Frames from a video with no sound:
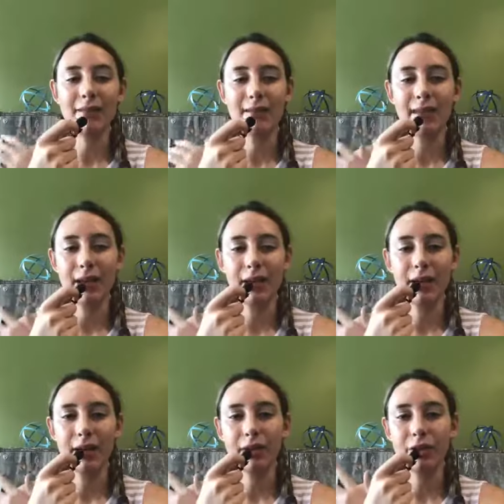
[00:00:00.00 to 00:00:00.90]
to stay there
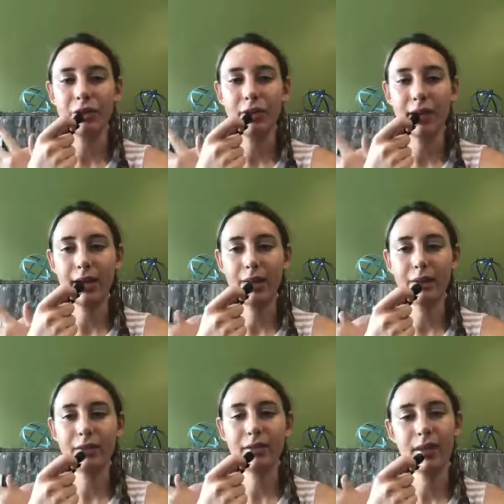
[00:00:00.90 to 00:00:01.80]
and not try
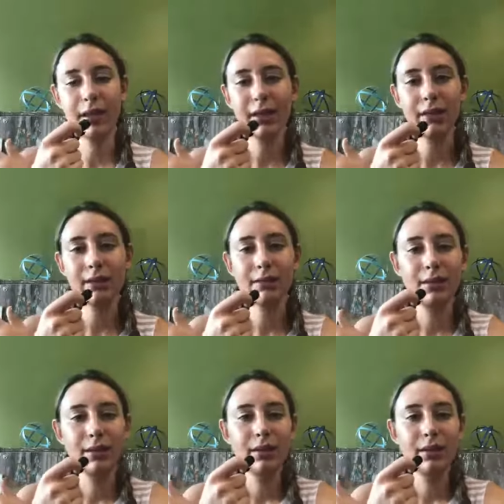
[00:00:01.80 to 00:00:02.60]
other things